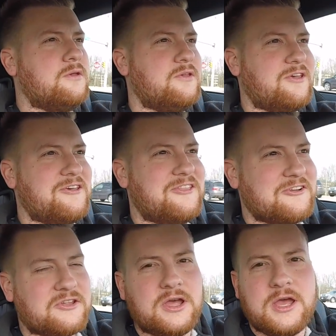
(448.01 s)

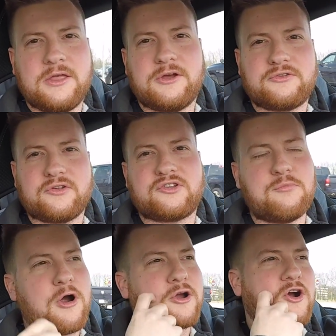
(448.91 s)
There's a
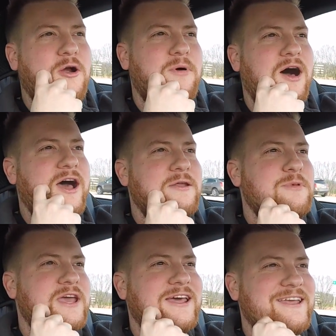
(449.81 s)
smart car behind
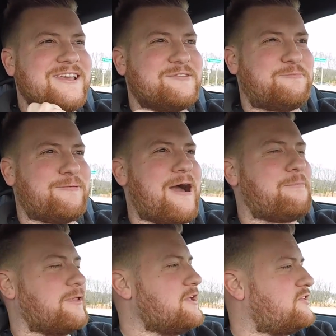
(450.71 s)
me, and he's
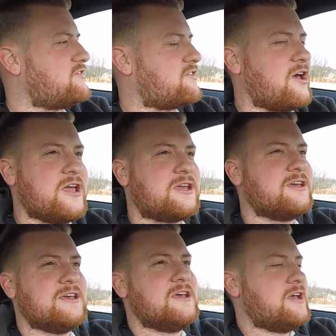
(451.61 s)
probably just like,
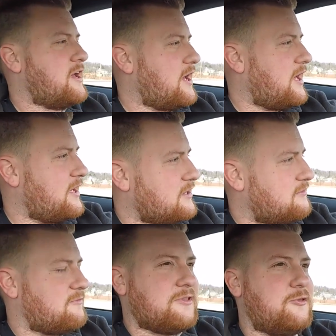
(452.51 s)
I
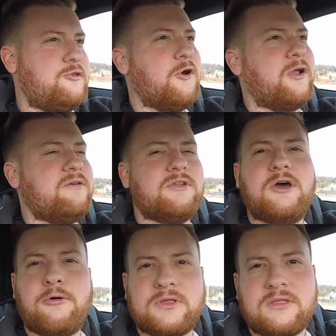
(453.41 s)
don't even
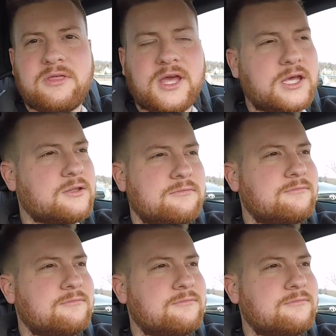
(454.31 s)
know what to think.